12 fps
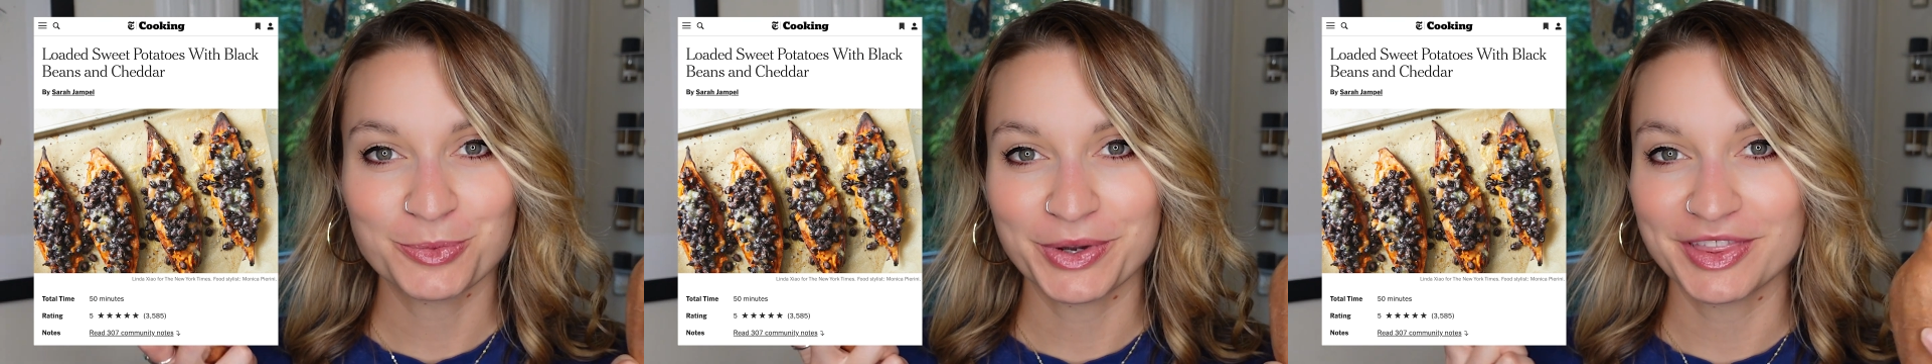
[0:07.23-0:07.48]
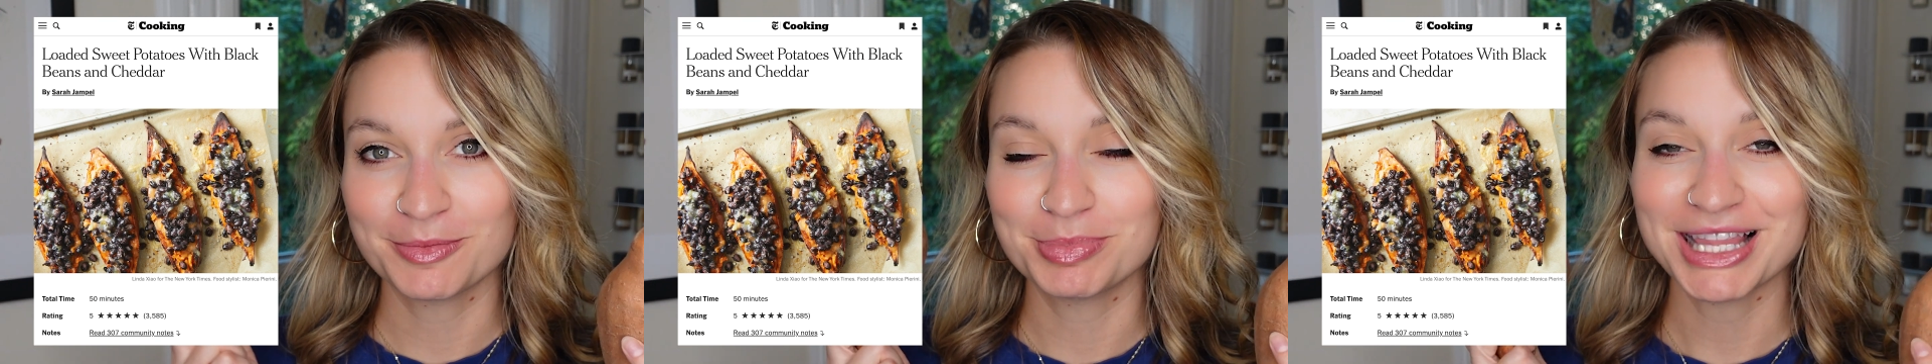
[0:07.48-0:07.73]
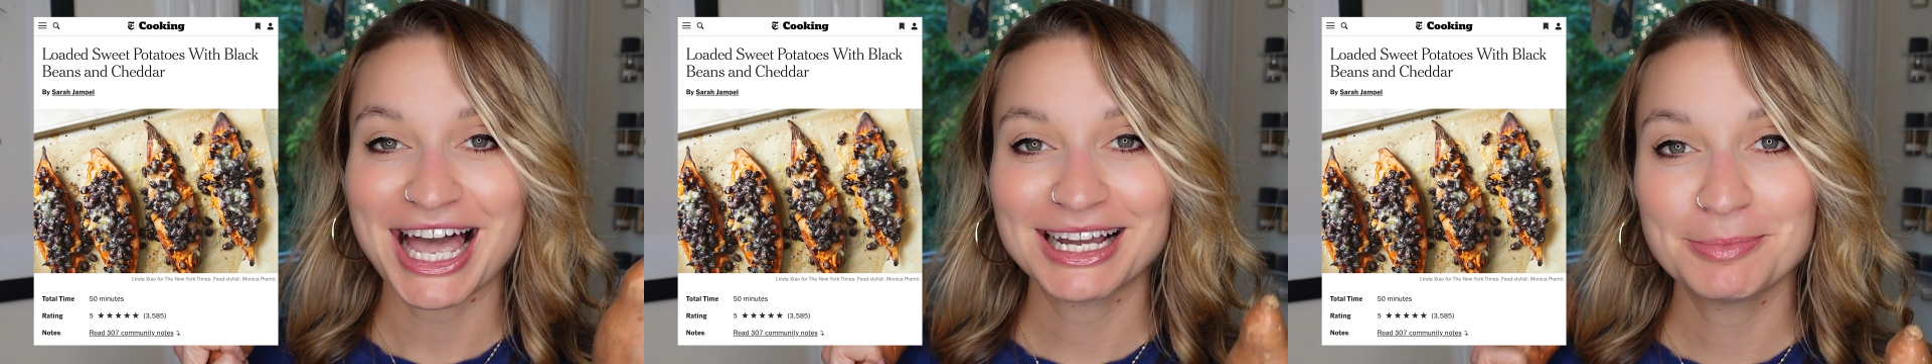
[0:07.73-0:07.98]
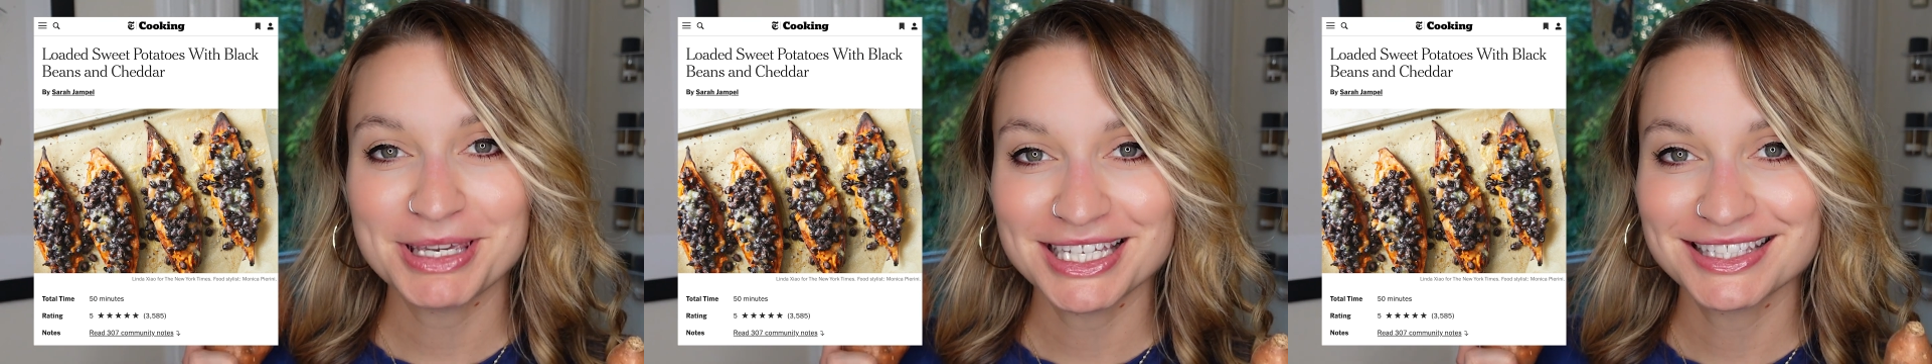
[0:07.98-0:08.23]
with
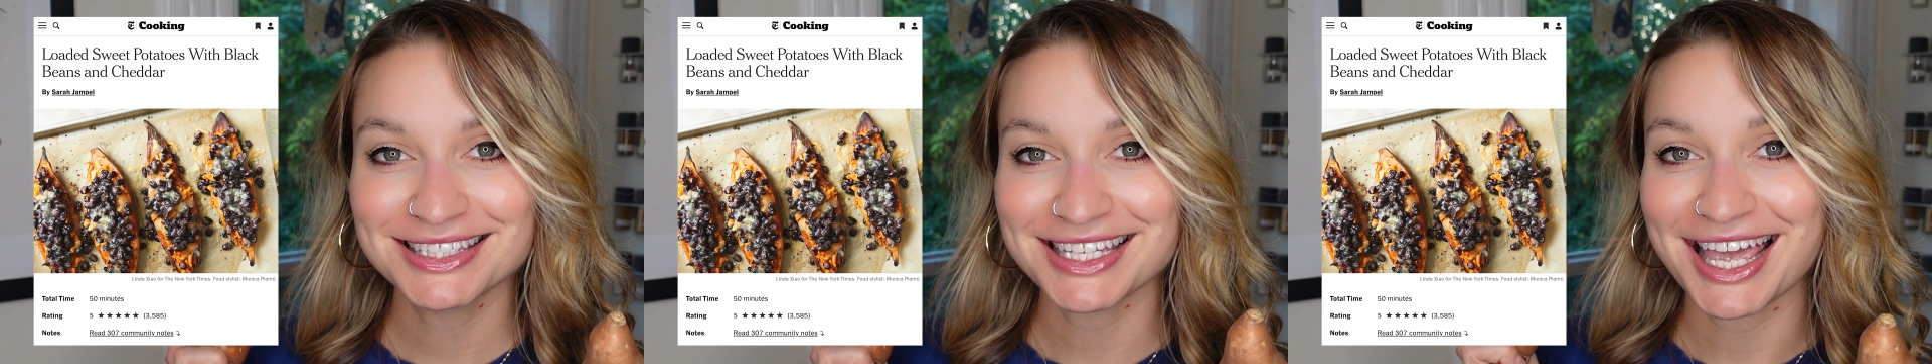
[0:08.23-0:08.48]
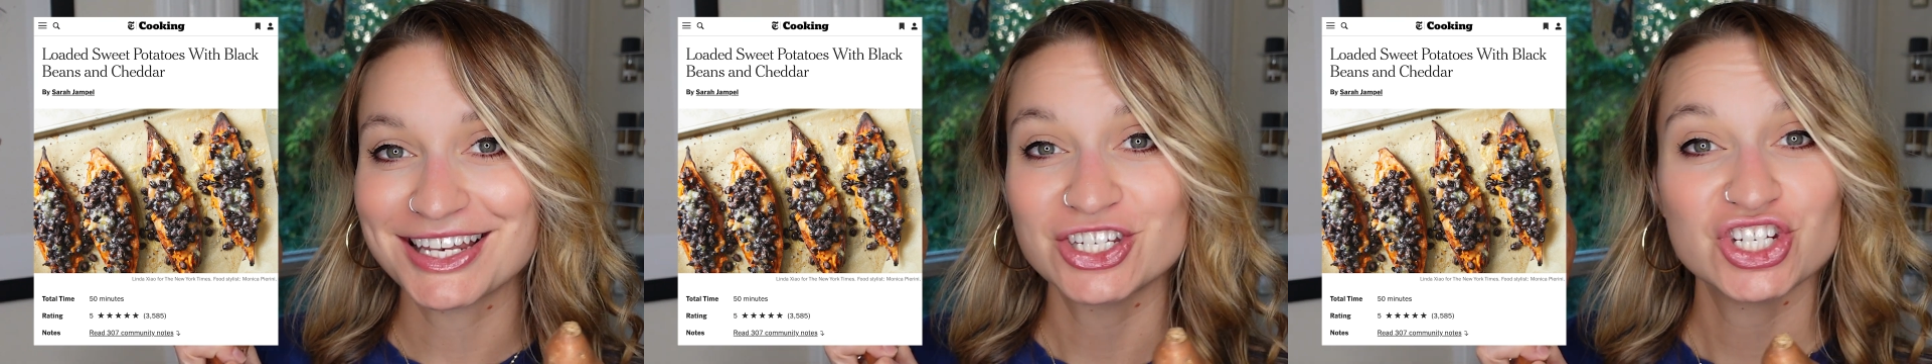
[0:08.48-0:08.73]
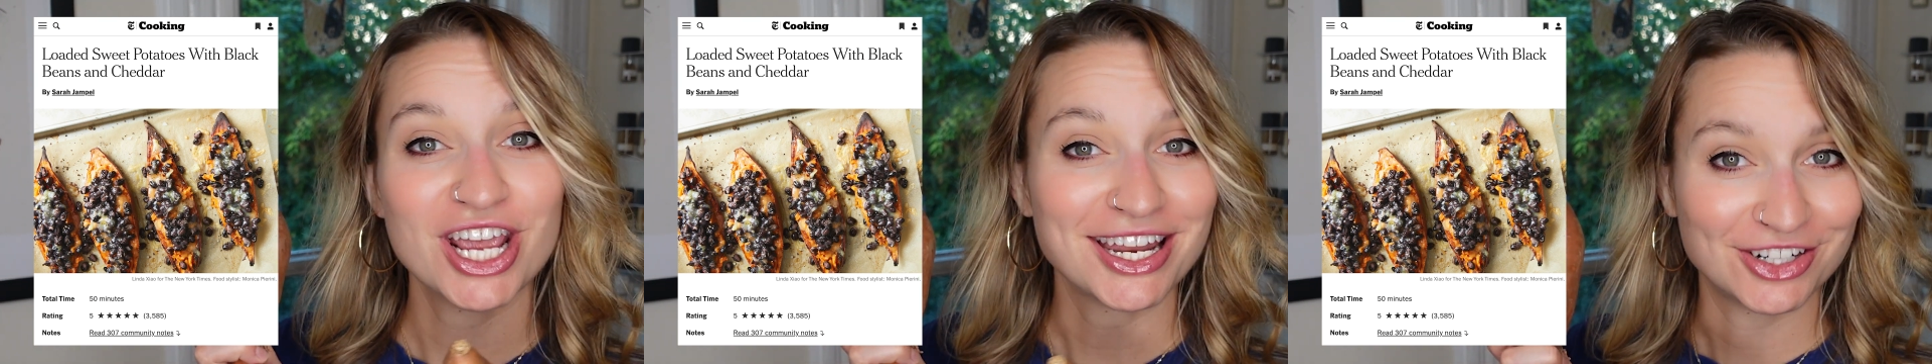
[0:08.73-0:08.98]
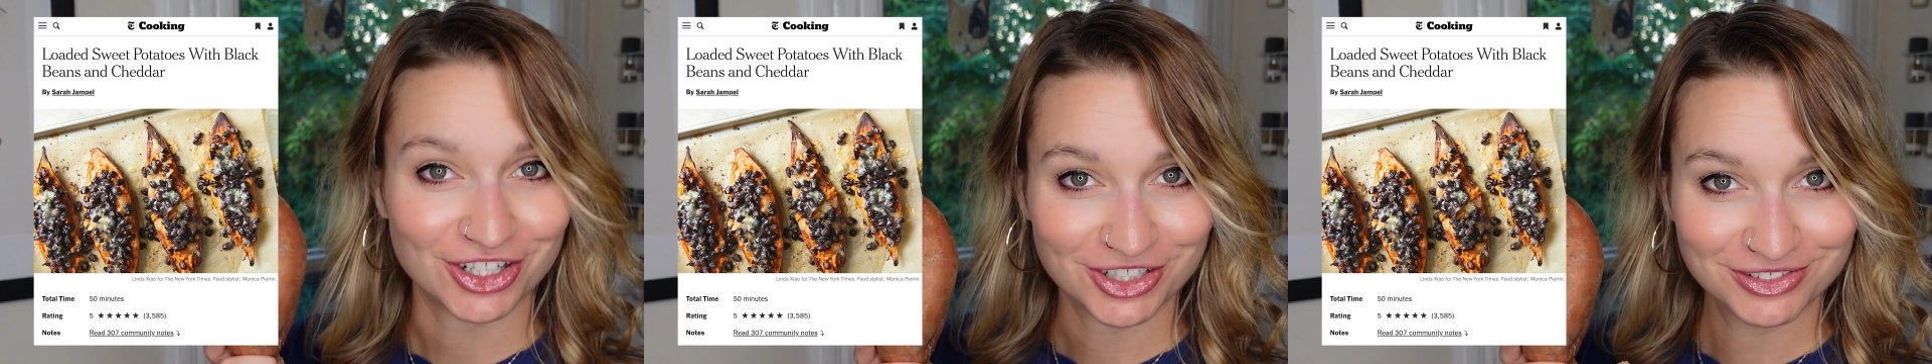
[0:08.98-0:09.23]
black beans and
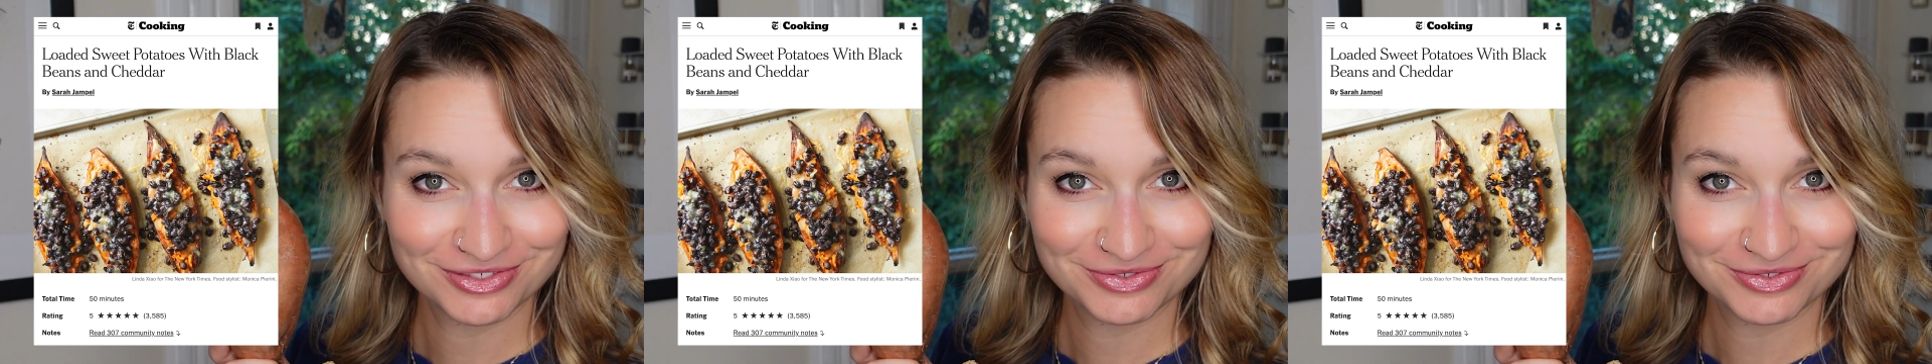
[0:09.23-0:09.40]
cheddar.